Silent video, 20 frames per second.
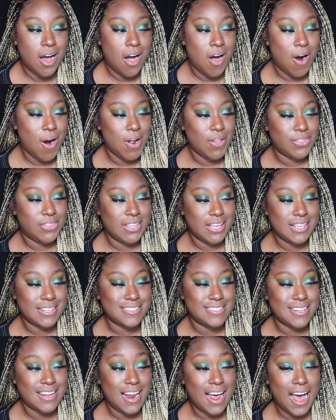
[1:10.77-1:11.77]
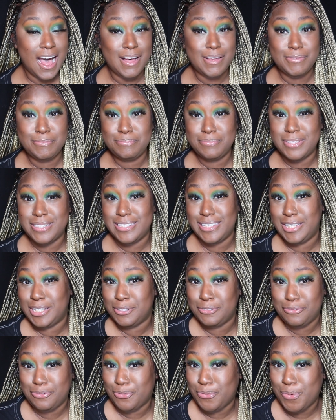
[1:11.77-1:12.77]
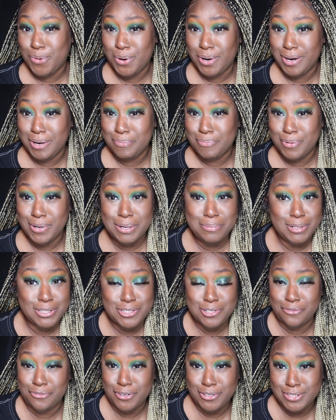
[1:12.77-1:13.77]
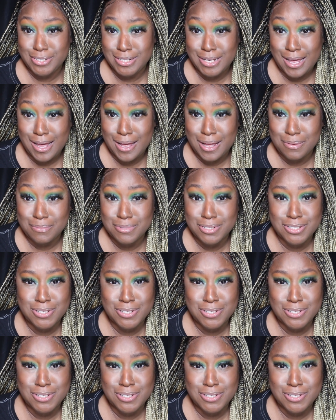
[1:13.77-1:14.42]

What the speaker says: are things that I'm seeing for pretty much the first time.